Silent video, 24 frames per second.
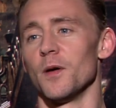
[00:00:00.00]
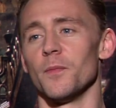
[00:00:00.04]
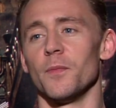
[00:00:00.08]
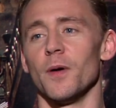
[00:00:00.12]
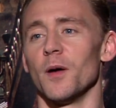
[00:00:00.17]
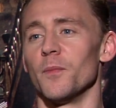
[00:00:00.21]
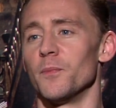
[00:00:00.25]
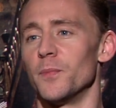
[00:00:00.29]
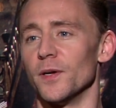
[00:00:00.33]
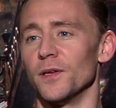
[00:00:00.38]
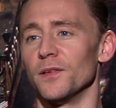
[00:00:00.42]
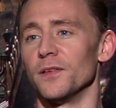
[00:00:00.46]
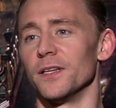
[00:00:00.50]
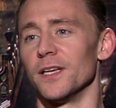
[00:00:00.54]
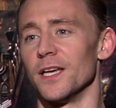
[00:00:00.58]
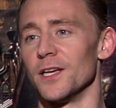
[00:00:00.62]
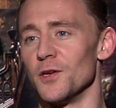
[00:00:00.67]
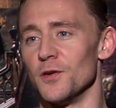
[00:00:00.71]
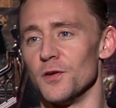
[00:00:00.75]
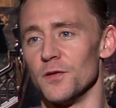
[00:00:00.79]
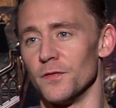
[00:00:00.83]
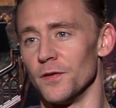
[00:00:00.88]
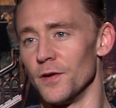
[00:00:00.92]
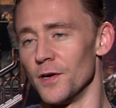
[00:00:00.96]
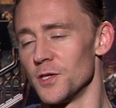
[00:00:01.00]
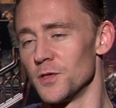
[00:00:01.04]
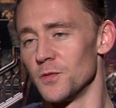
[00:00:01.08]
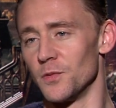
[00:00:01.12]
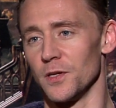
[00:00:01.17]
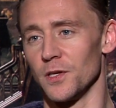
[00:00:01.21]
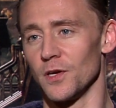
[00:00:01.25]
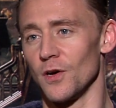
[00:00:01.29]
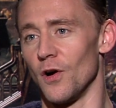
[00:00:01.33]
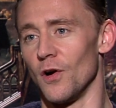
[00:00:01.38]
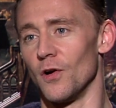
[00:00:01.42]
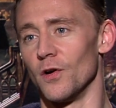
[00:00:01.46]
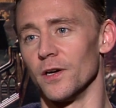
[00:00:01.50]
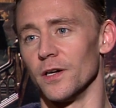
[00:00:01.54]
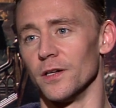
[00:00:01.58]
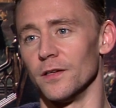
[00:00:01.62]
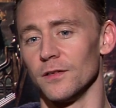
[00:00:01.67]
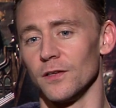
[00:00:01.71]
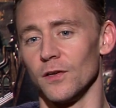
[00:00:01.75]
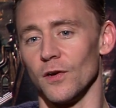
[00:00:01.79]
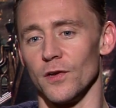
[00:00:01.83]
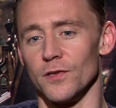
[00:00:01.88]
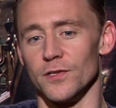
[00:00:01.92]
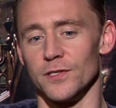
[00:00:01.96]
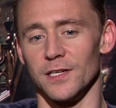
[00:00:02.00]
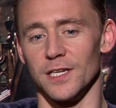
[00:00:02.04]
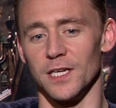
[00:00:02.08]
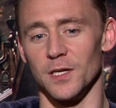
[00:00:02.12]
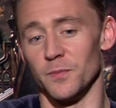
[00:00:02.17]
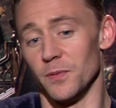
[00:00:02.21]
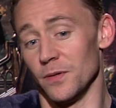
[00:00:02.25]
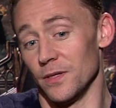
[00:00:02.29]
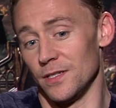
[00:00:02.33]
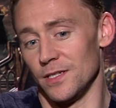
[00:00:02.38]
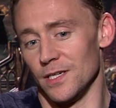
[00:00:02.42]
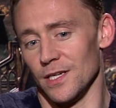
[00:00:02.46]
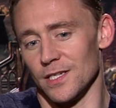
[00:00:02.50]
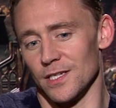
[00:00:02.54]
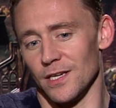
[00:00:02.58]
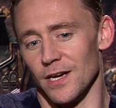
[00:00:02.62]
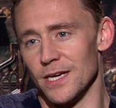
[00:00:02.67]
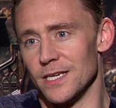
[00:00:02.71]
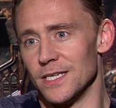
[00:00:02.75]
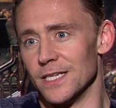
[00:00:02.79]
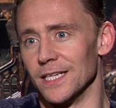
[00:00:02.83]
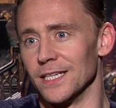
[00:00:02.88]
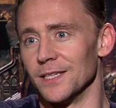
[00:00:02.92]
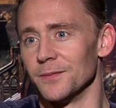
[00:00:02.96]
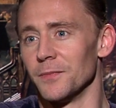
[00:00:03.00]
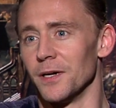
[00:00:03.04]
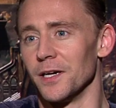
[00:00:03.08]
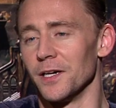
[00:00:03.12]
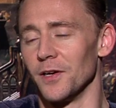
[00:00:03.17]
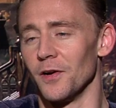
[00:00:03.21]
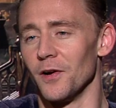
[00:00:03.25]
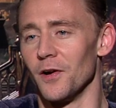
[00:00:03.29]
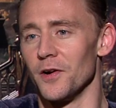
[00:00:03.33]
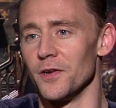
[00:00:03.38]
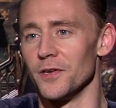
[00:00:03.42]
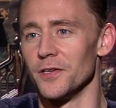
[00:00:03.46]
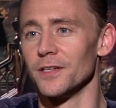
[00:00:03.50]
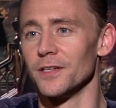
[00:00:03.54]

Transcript: about building a universe with Kong and Godzilla, but it's exciting, my God,